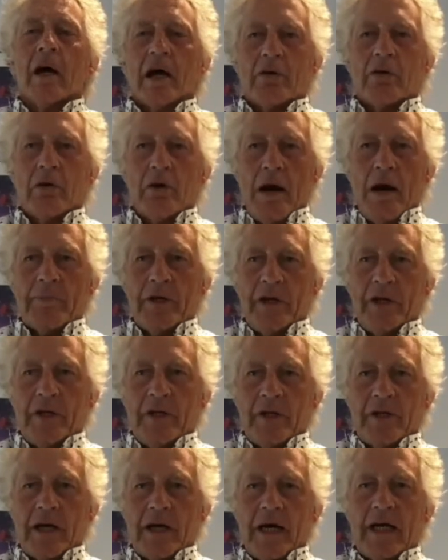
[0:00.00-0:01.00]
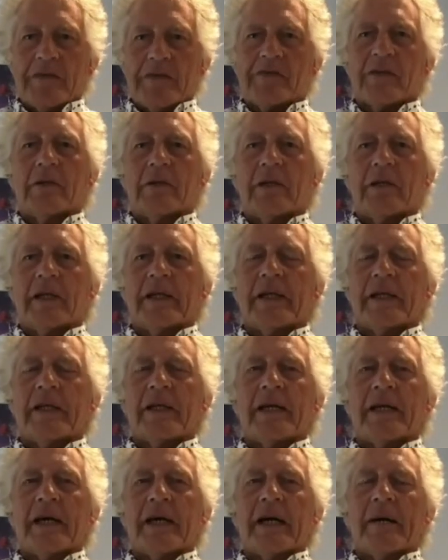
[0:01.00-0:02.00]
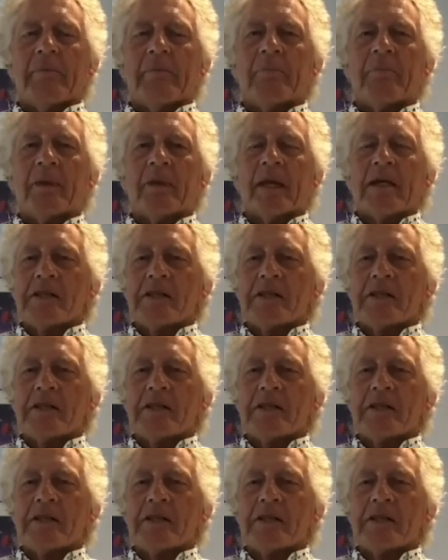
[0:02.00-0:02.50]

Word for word: I grew up in Newcastle, in